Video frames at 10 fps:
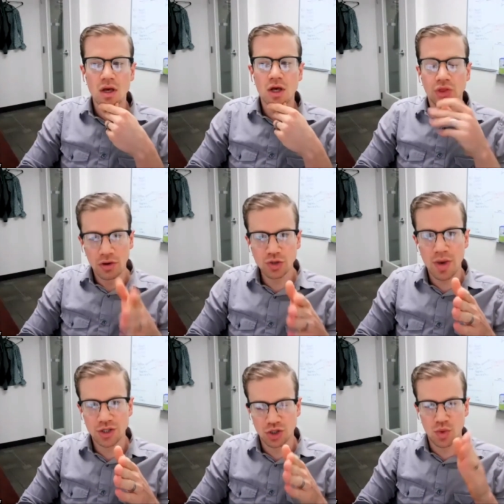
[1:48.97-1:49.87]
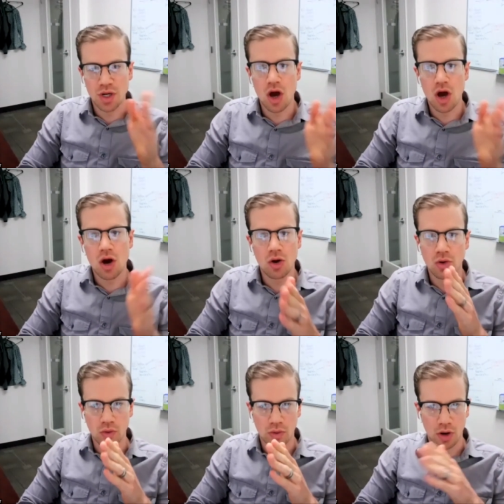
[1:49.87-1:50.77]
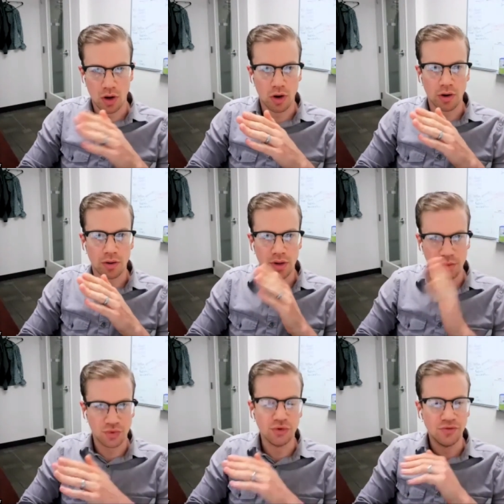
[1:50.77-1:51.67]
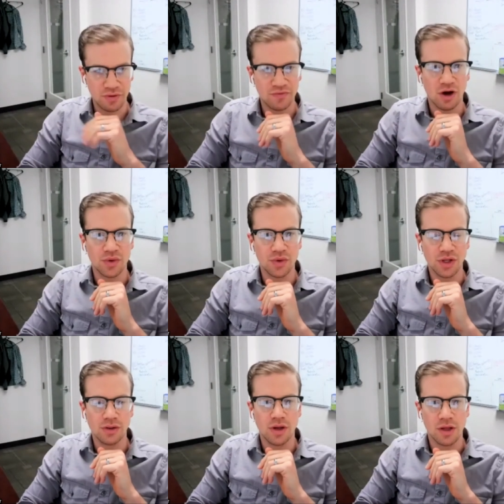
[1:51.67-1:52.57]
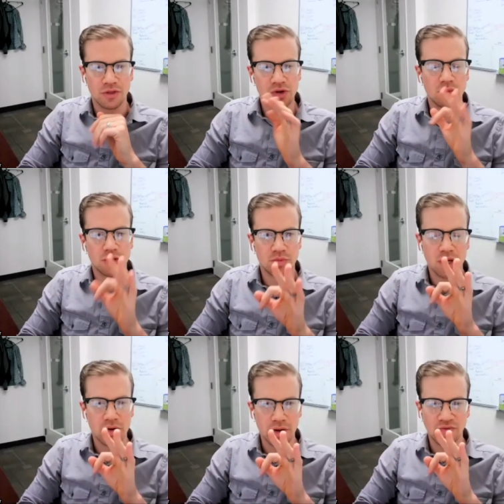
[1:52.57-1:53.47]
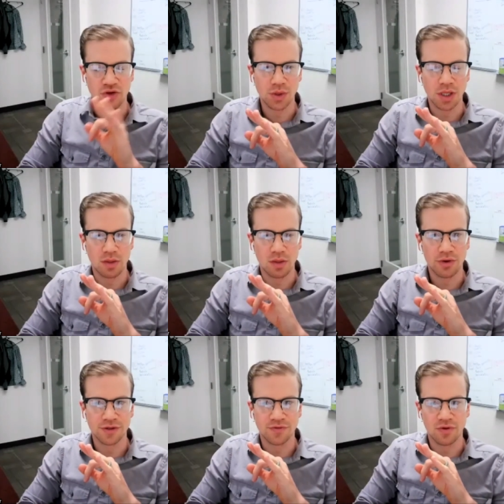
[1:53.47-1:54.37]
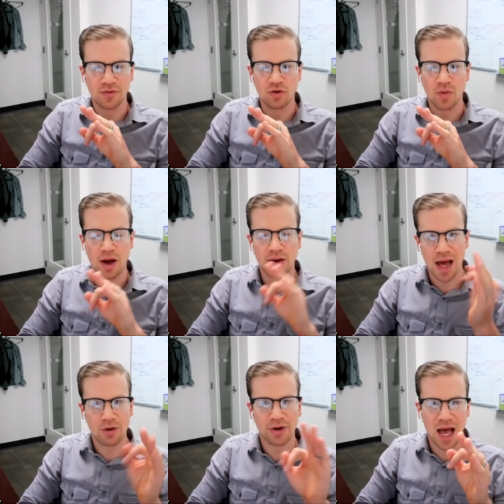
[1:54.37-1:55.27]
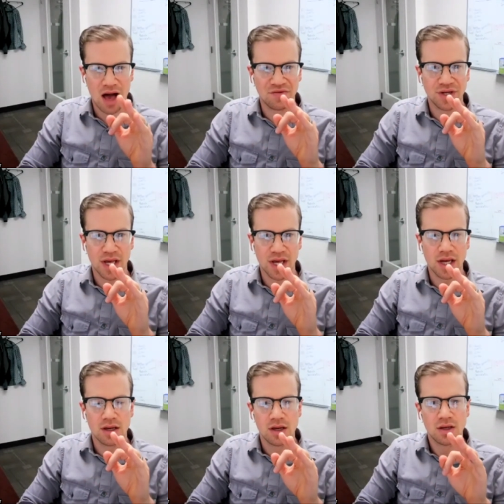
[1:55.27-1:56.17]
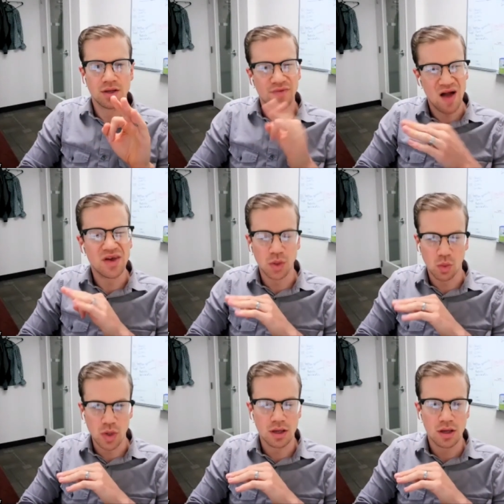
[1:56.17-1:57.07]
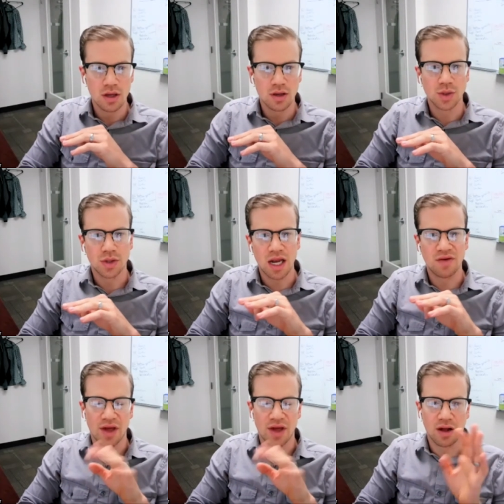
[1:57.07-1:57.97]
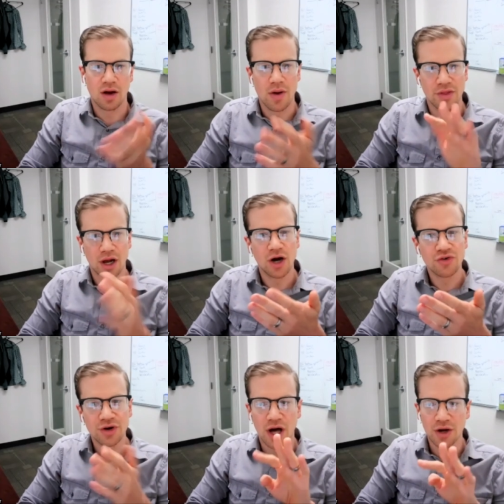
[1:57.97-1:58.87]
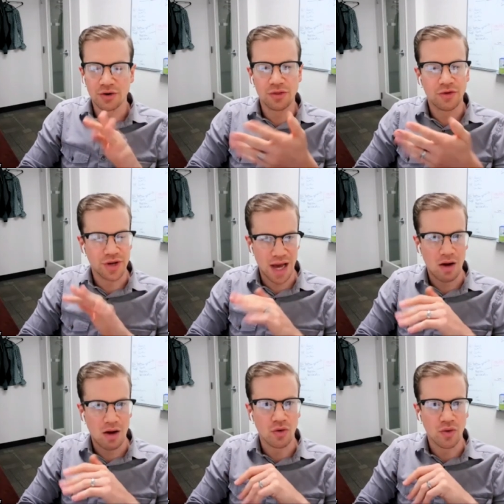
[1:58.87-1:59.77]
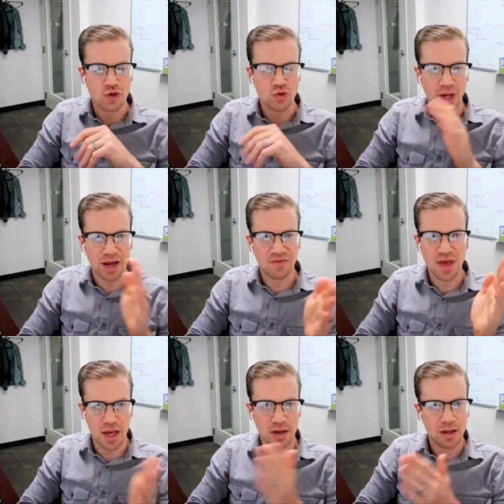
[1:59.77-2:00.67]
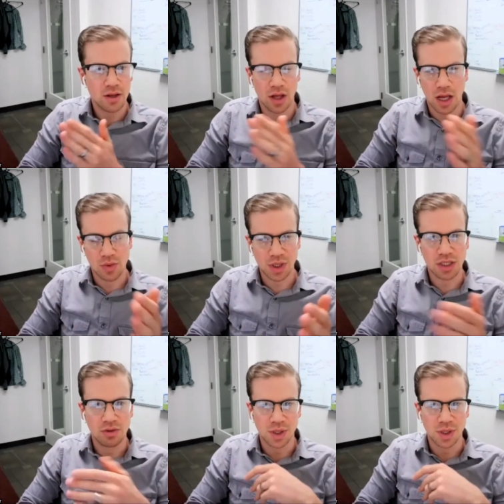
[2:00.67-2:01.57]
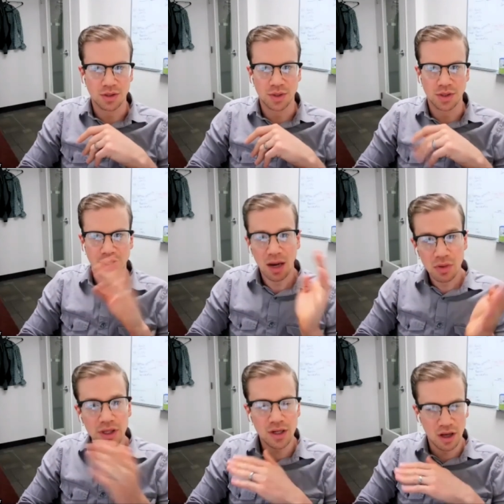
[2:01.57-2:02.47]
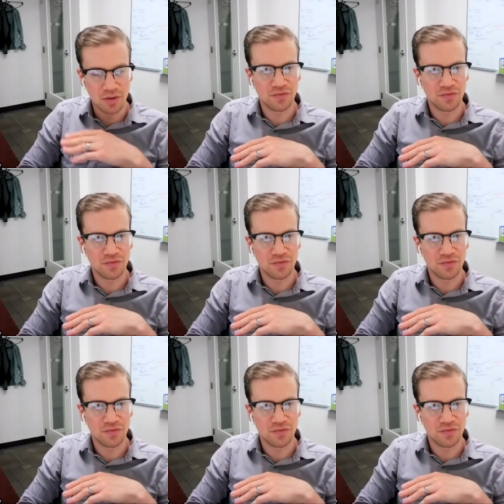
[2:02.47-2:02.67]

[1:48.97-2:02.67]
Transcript: Those measures we know are improving following a three-month period of using the motus foot for around an hour and a half a day, five days a week. So kind of that, around that one hundred to one hundred thirty hour range, we kind of get, um, we see those, those doubling of